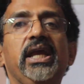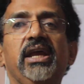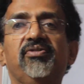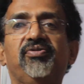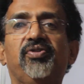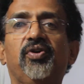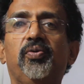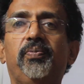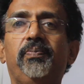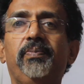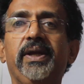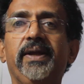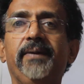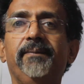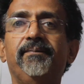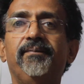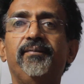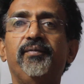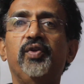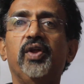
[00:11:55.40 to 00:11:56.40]
f of B,
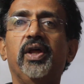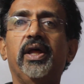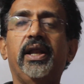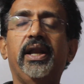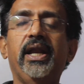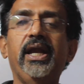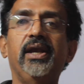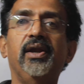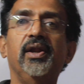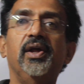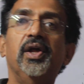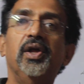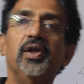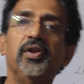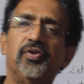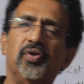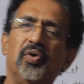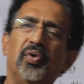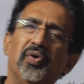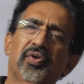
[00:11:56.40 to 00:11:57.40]
right?
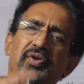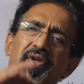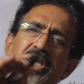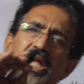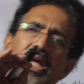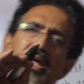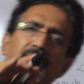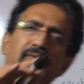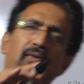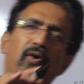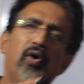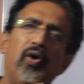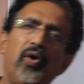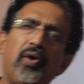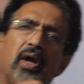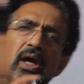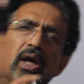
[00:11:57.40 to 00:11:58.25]
So therefore,